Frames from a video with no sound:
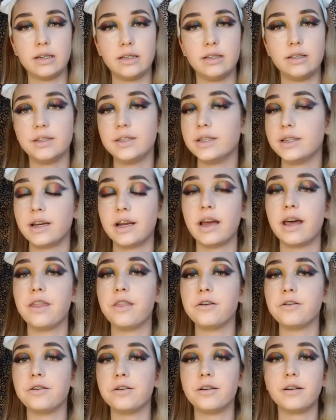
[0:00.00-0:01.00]
in
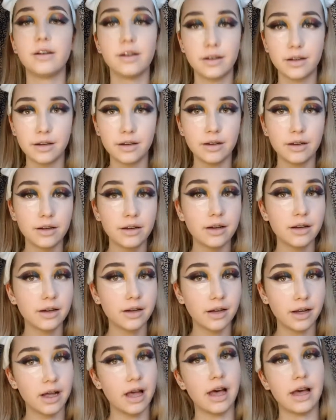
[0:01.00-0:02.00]
together.
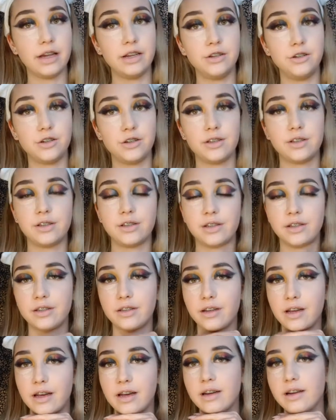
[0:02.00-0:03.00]
I
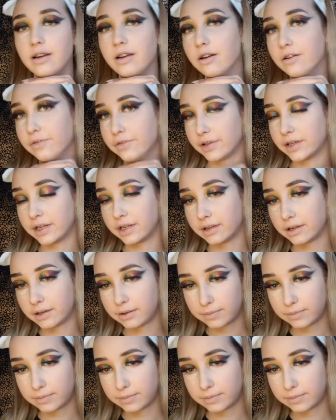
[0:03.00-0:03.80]
love it.